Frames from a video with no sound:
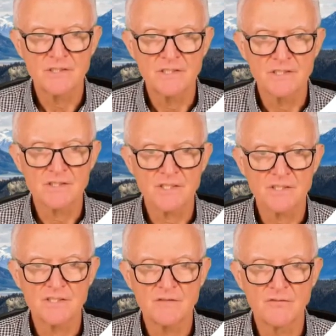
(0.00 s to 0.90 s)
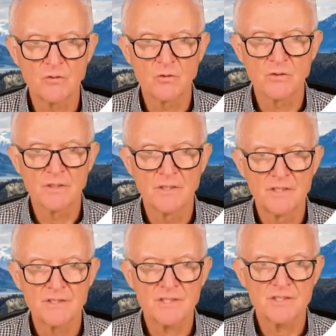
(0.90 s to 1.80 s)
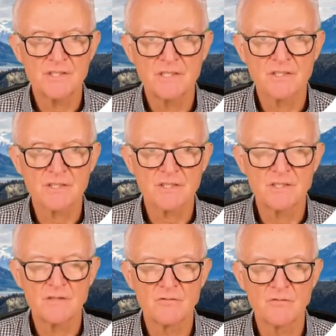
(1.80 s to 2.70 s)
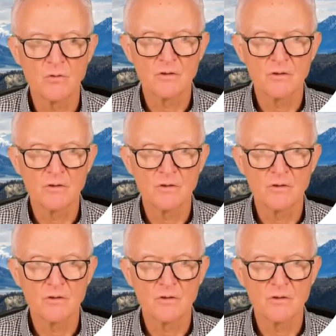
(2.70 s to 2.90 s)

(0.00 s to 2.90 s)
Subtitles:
It's 16 to 64.